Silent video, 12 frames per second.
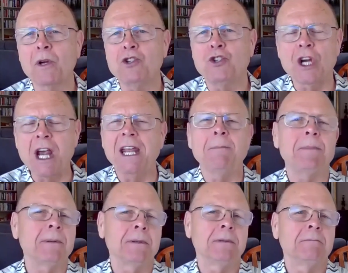we shape,
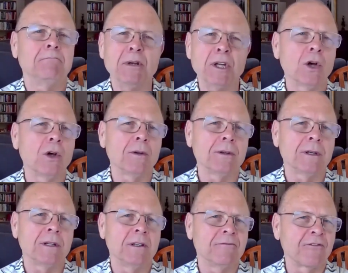build,
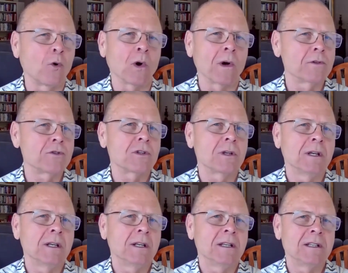and forge,
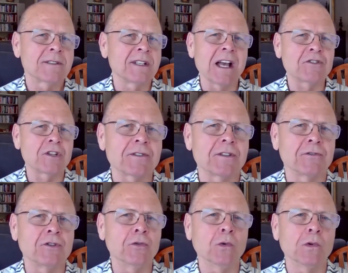it's not just the
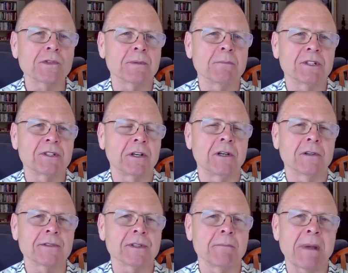tools and
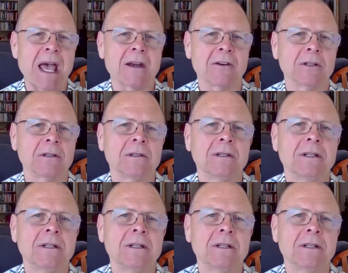materials that matter.